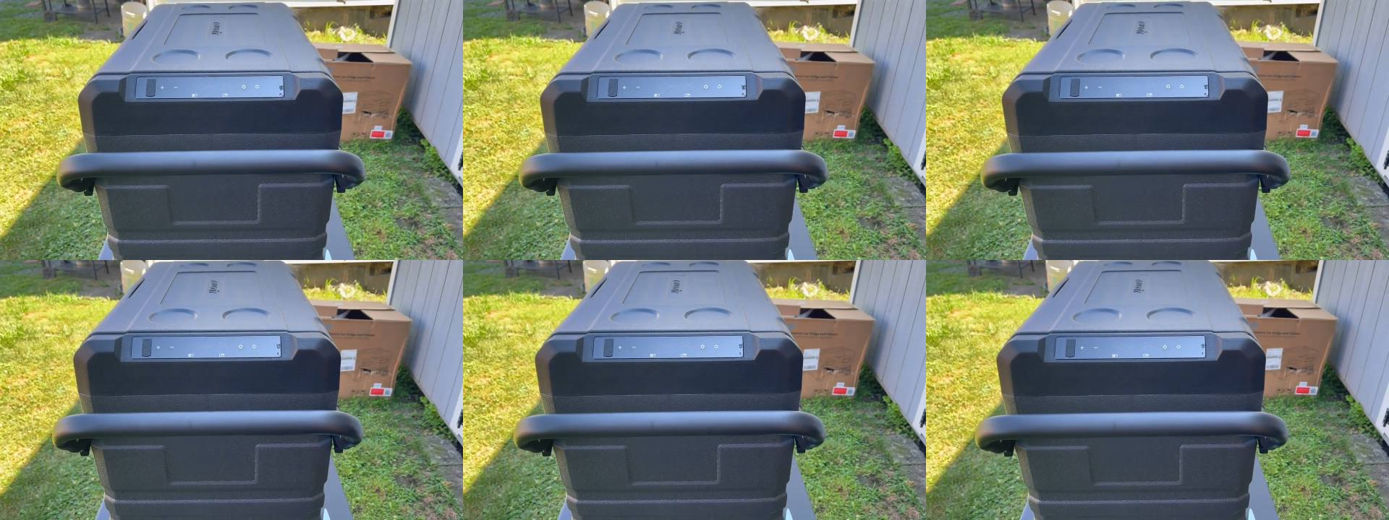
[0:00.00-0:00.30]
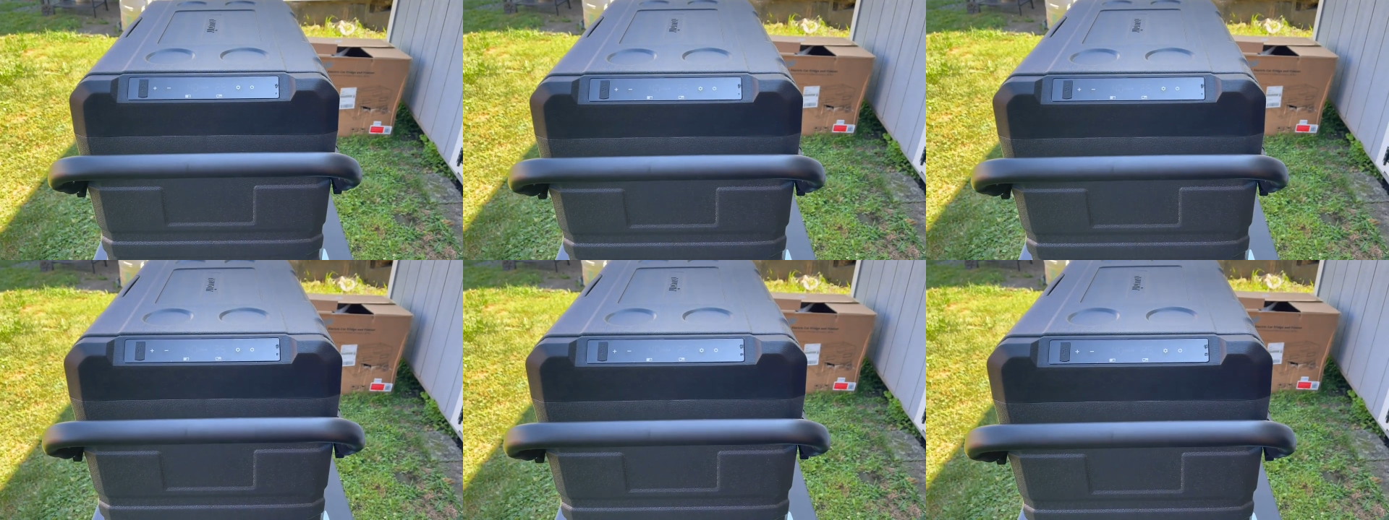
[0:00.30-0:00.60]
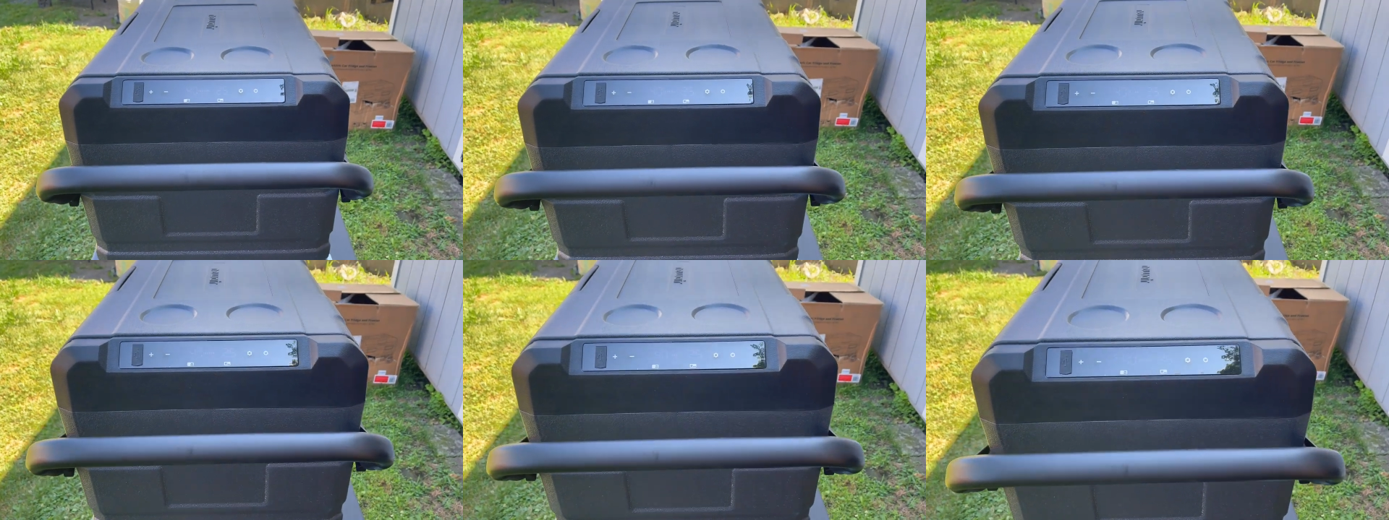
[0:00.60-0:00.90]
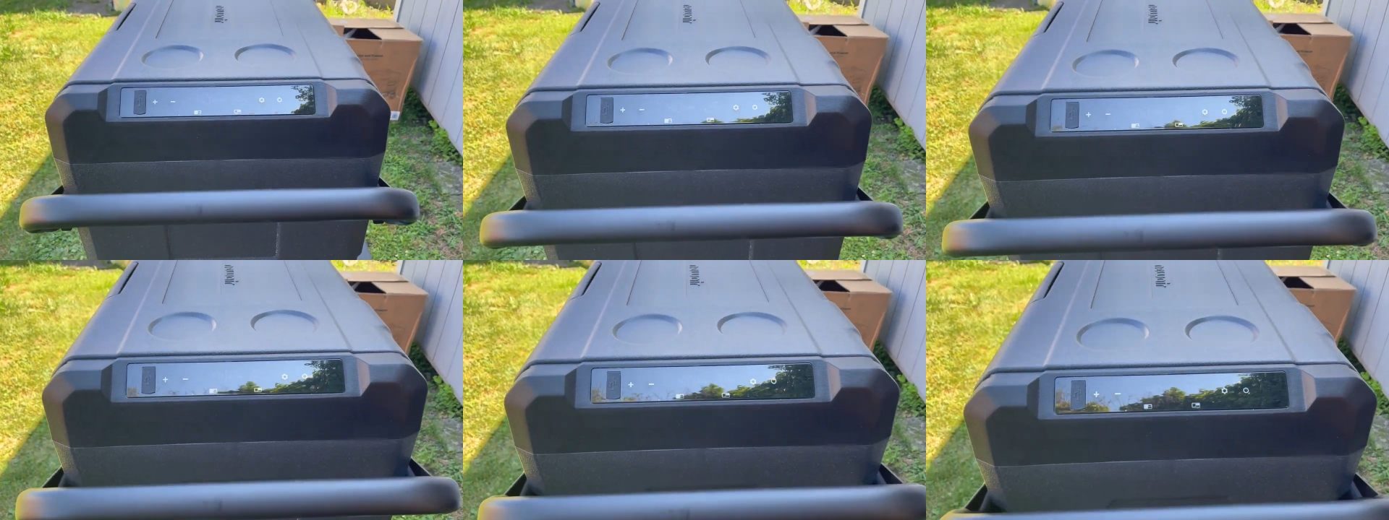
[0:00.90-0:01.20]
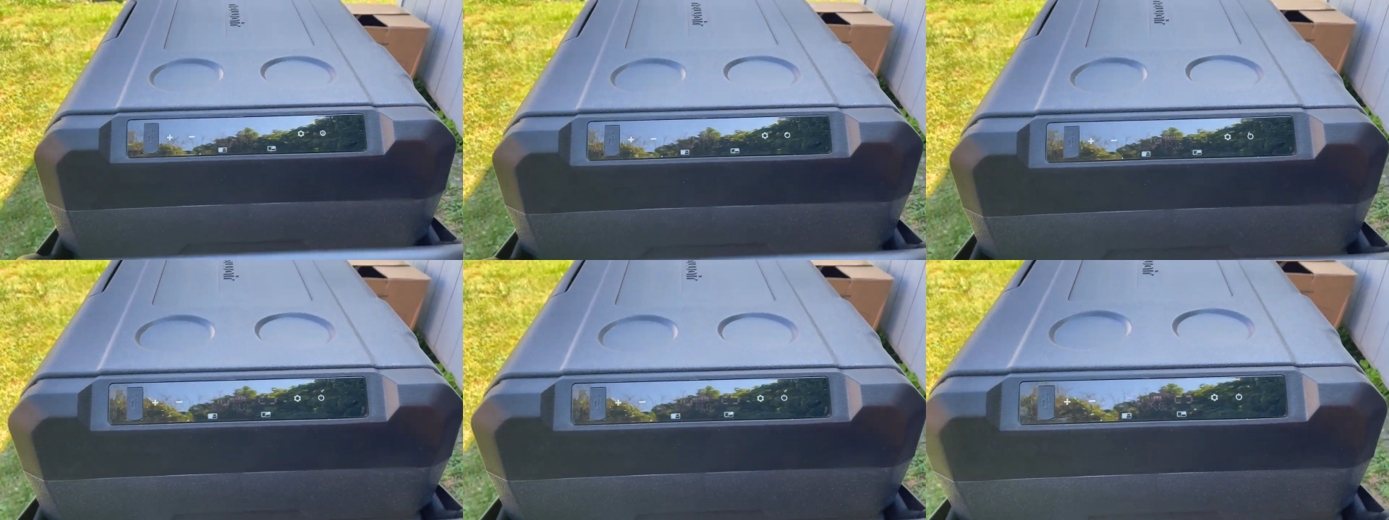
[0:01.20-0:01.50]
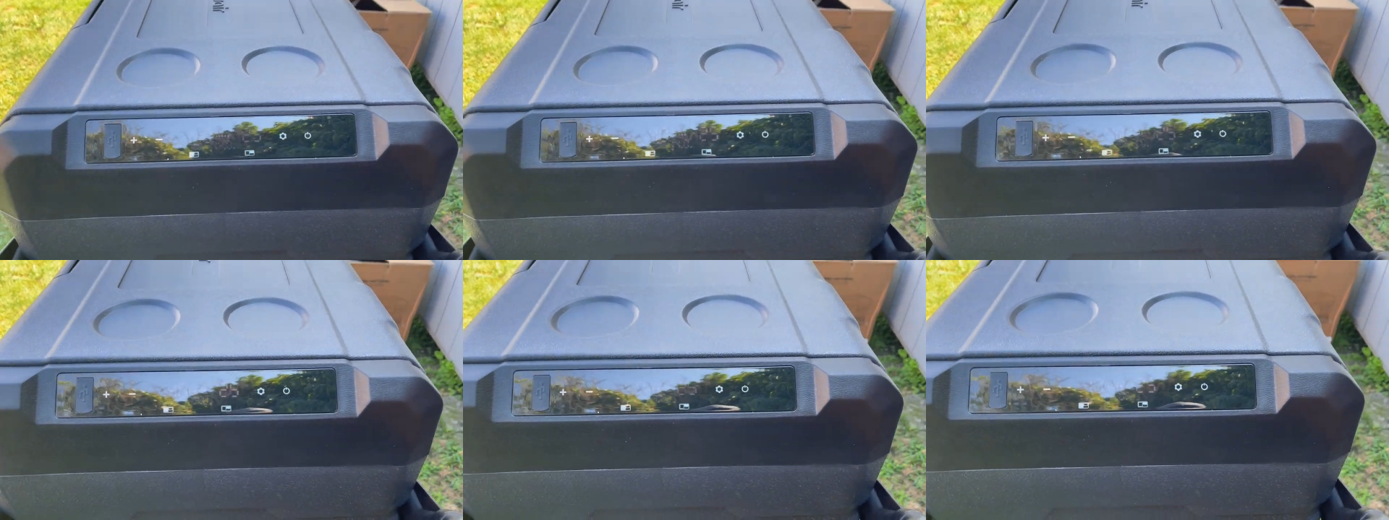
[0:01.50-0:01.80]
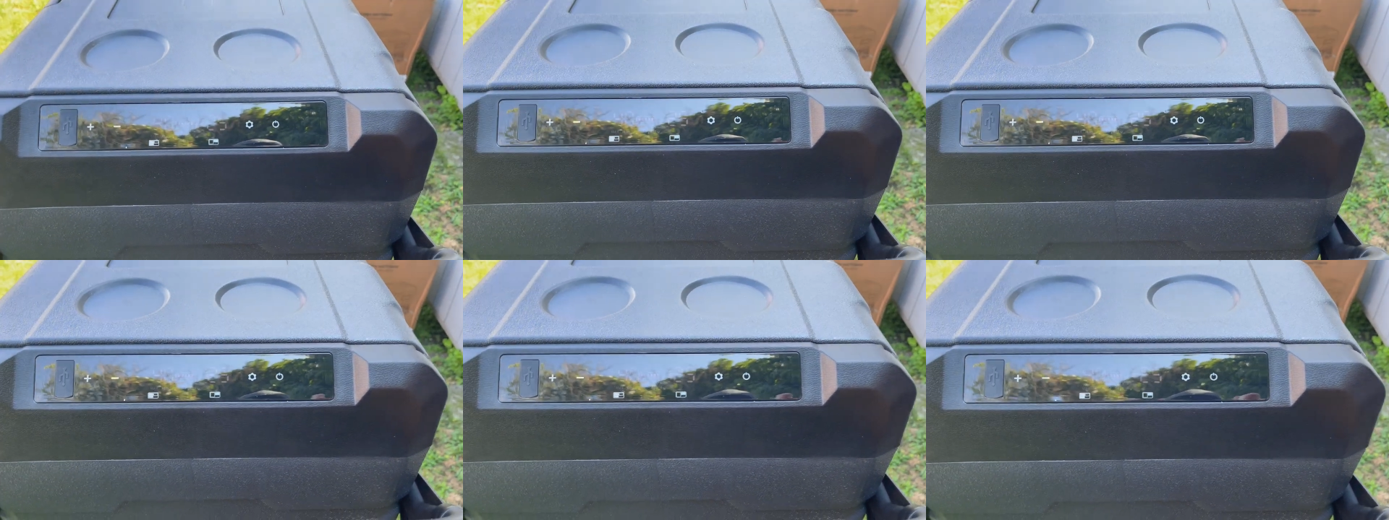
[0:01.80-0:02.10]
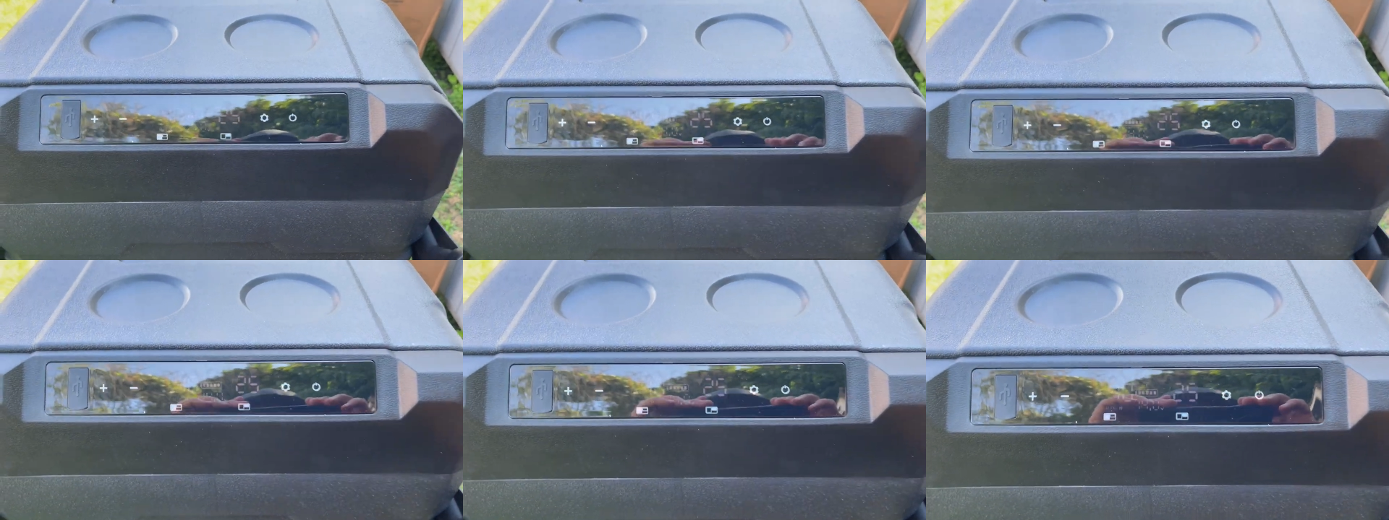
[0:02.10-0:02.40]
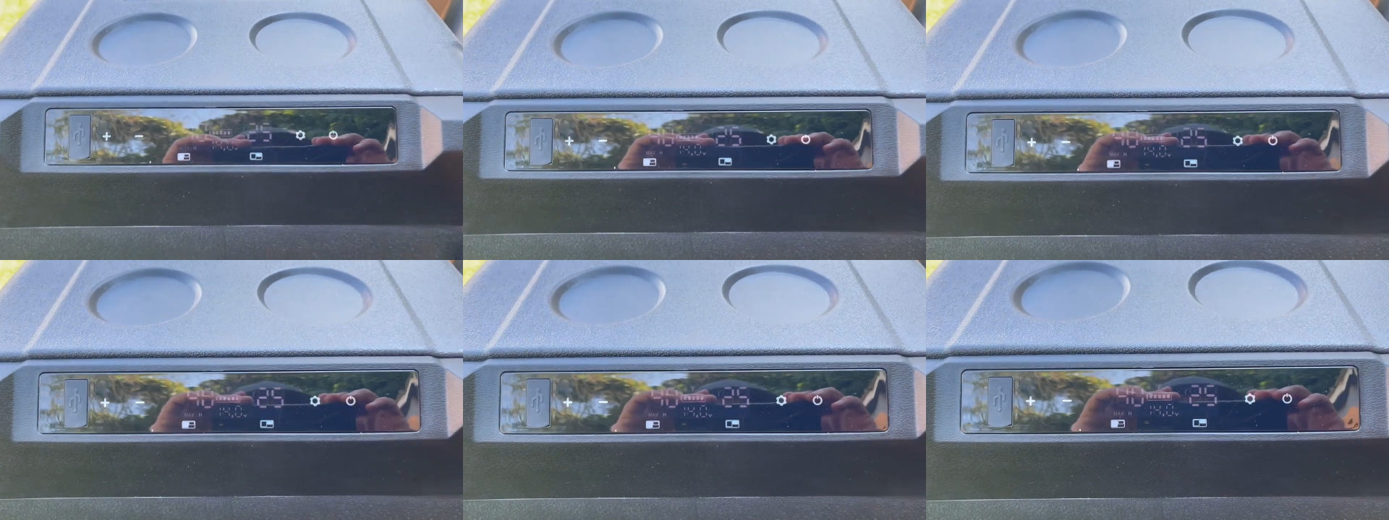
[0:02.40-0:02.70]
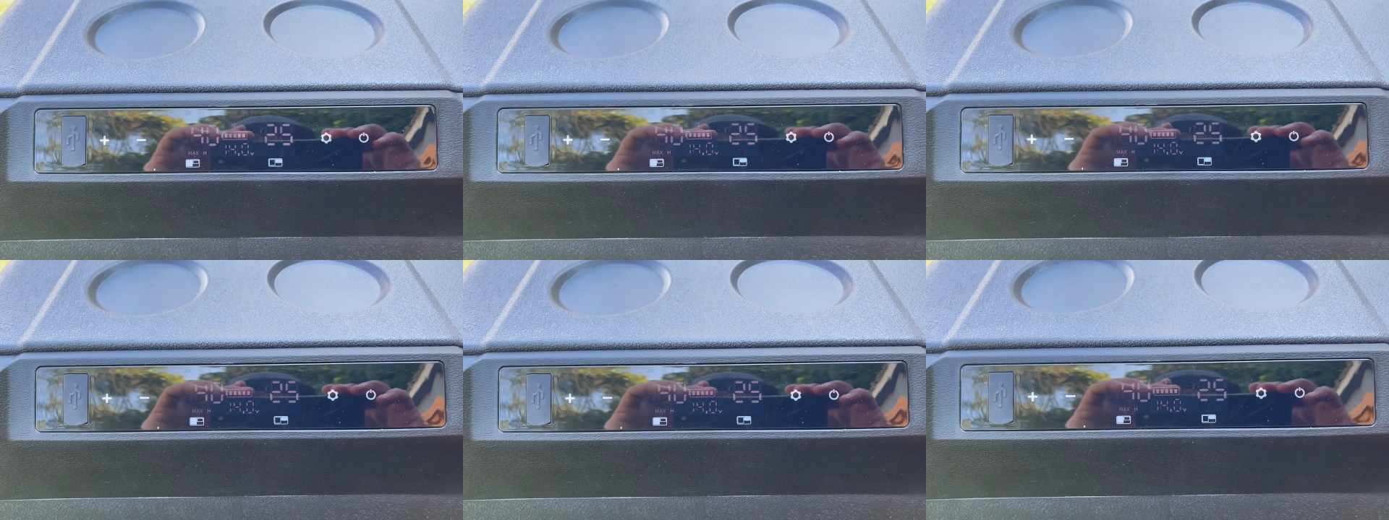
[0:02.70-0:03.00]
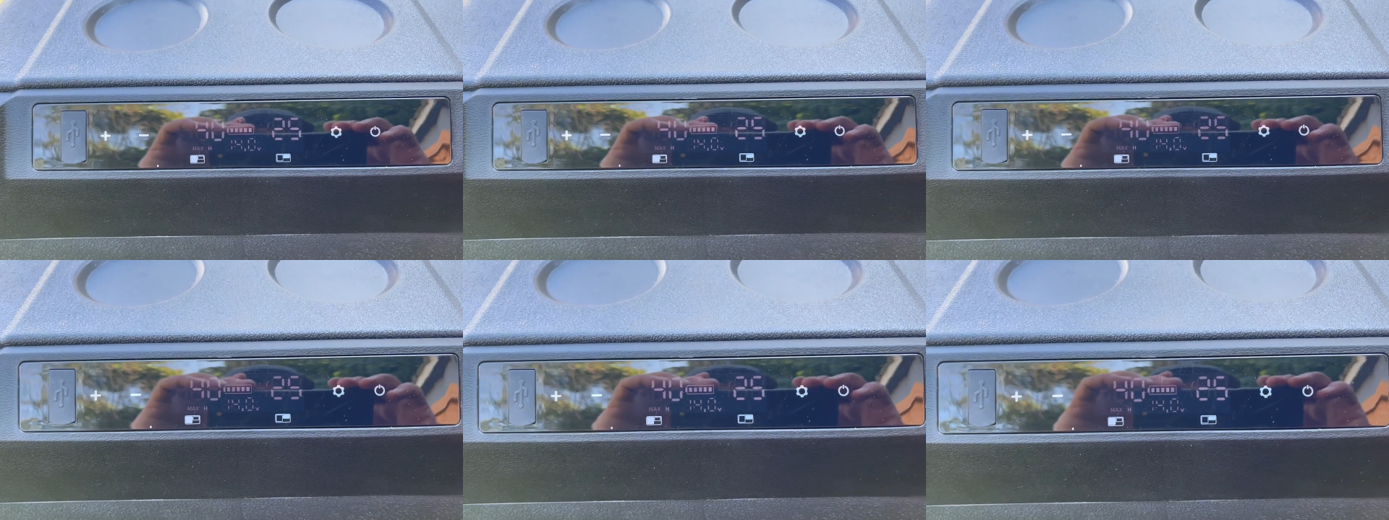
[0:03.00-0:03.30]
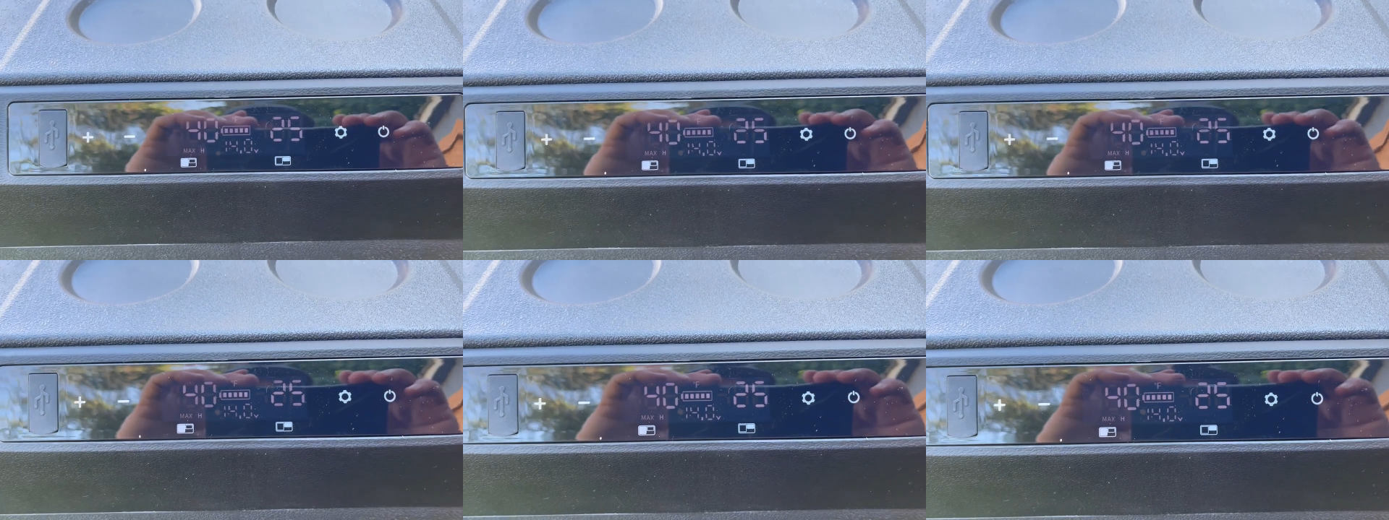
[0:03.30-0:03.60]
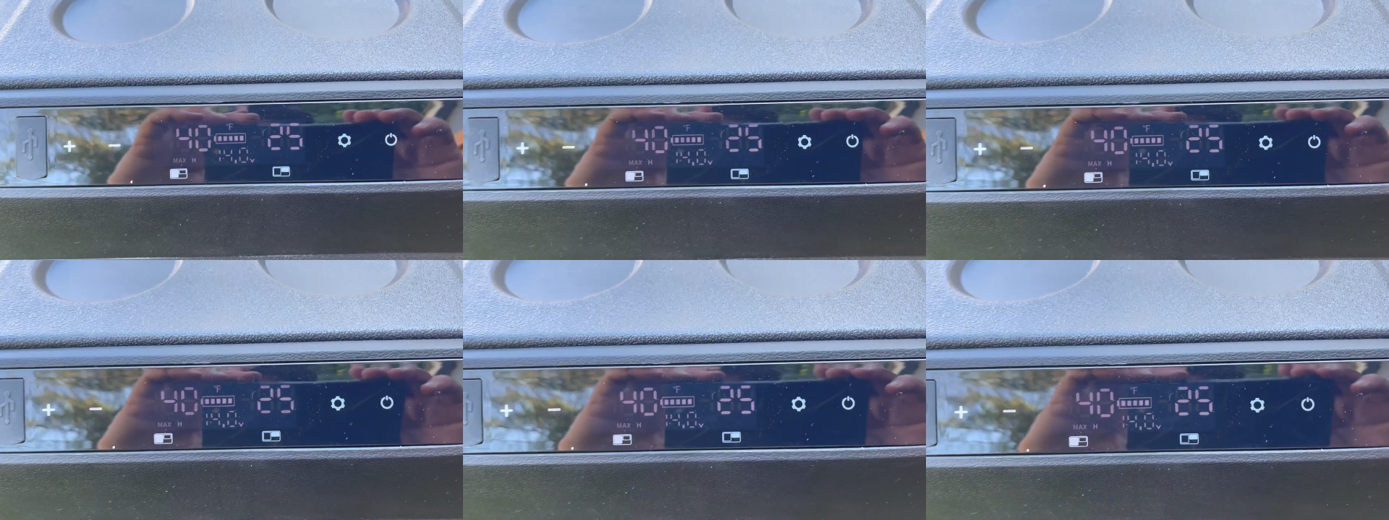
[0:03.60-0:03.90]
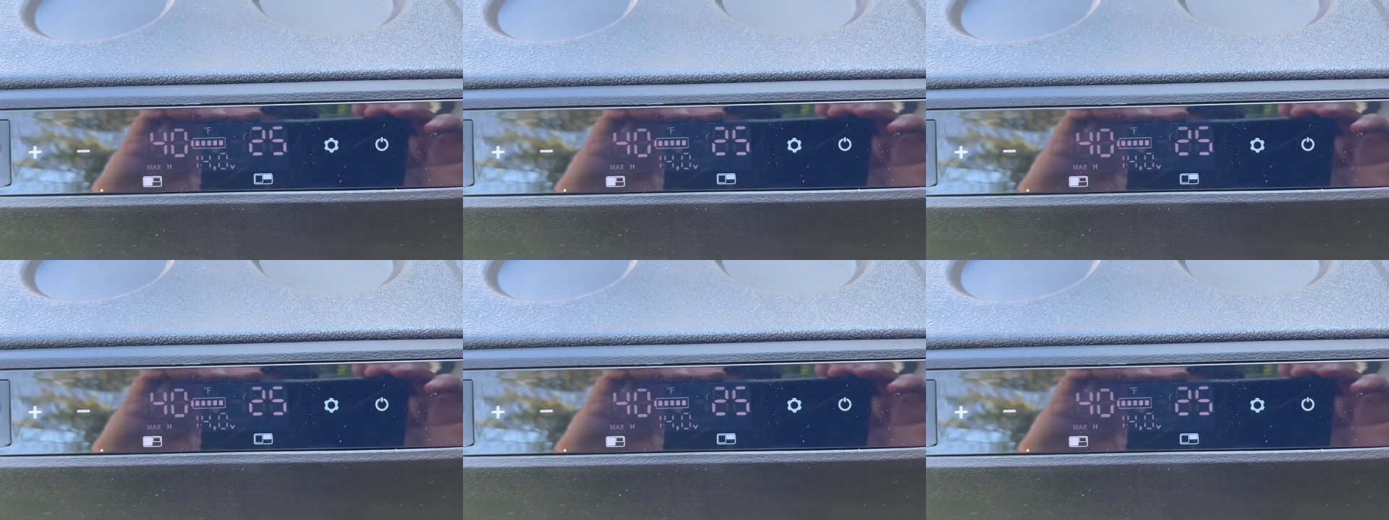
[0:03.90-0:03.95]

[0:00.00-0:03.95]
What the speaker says: Nobody's mouth can be seen.